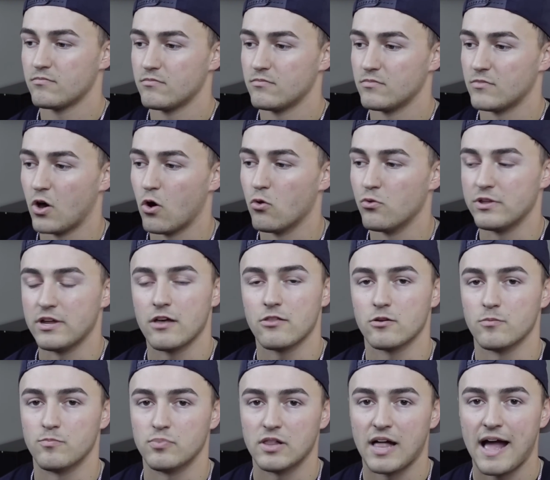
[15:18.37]
The only other
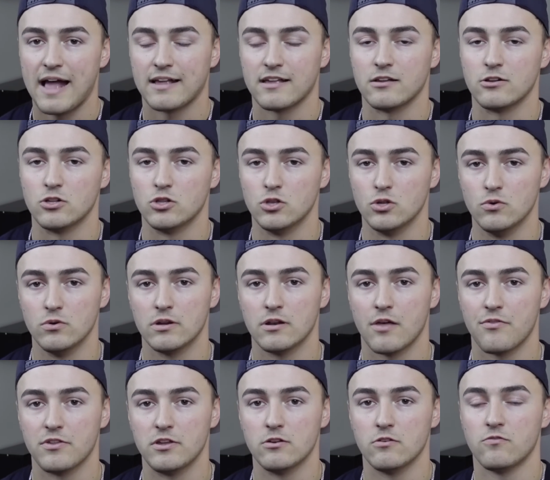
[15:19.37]
black included on
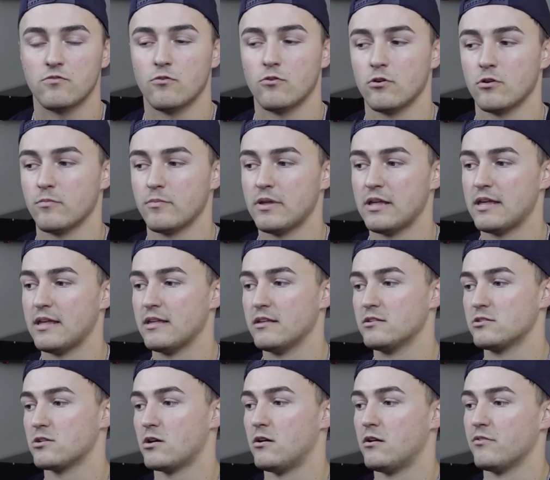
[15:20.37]
the uniform
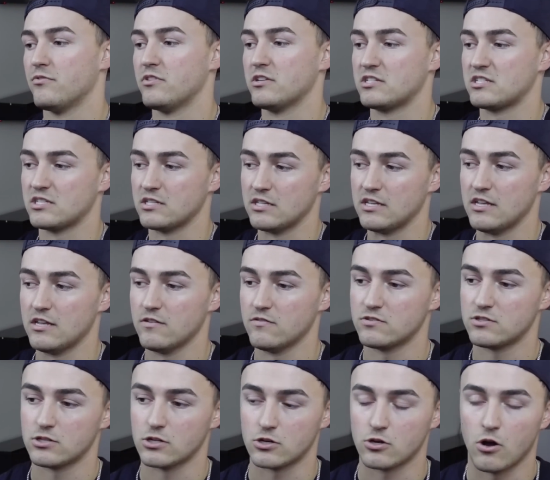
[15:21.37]
is on the sleeves,
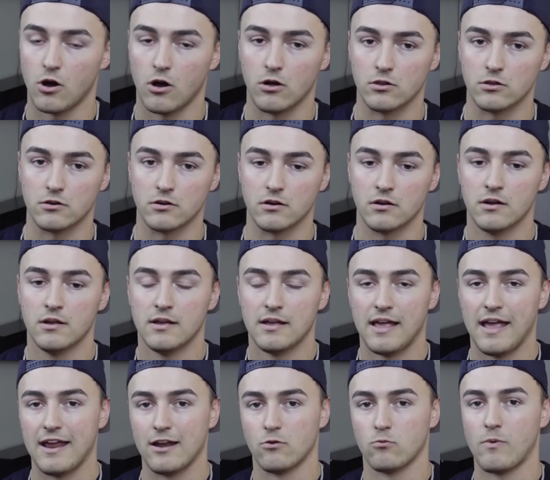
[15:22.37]
the collar,
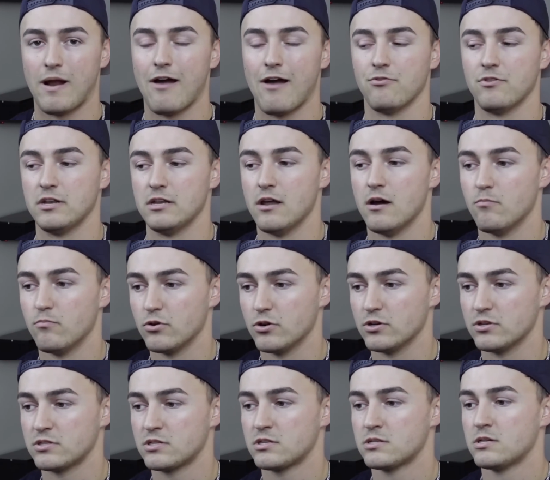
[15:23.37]
and around the
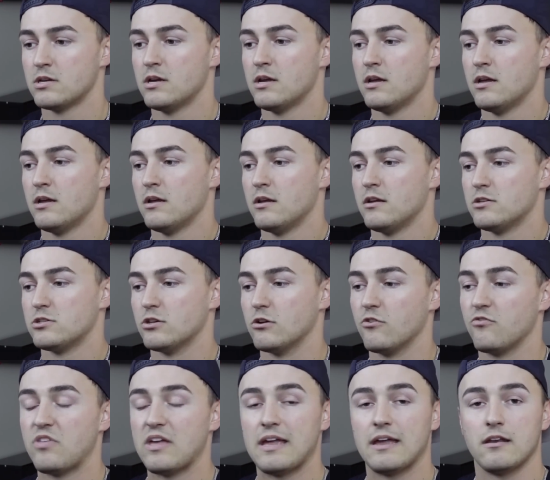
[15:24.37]
numbers. So if
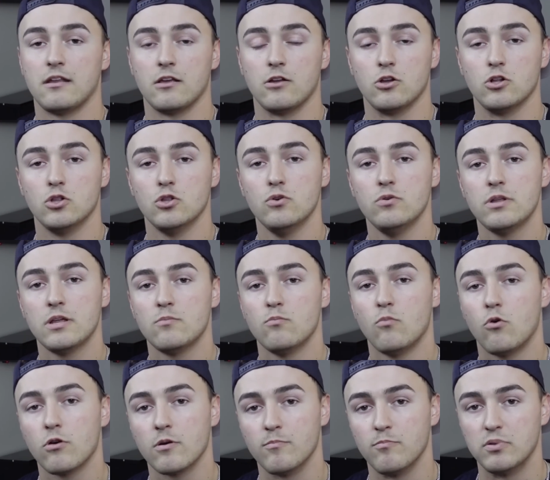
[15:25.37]
they had included
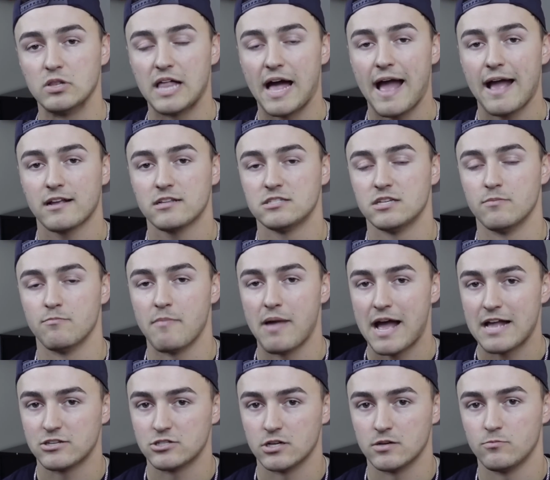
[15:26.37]
more black to
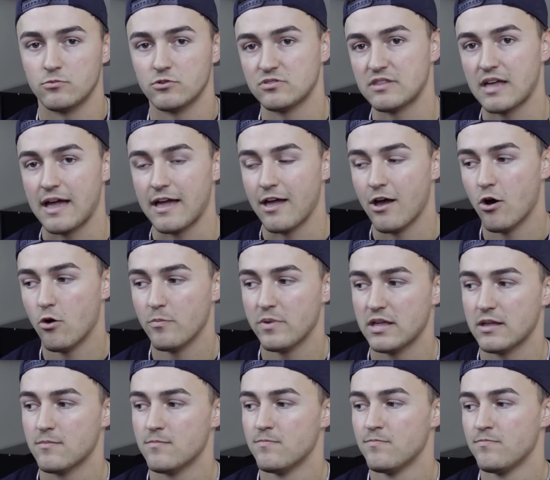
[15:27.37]
match up with that
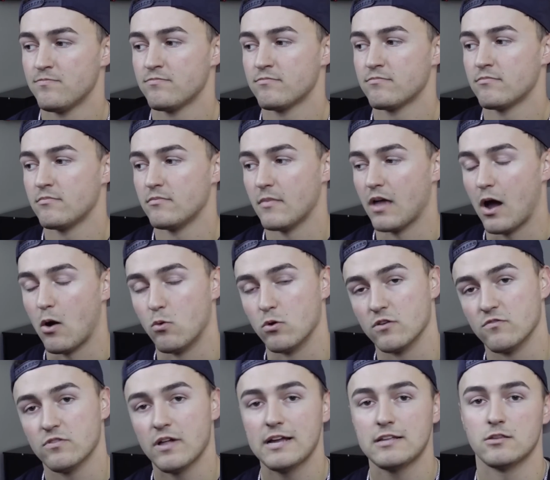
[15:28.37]
helmet, I would have
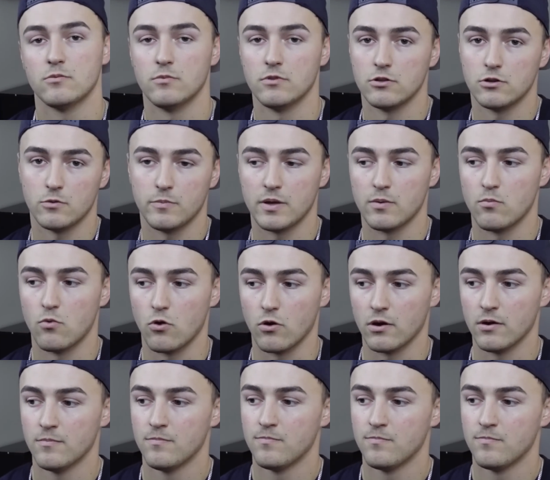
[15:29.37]
liked them a little bit more.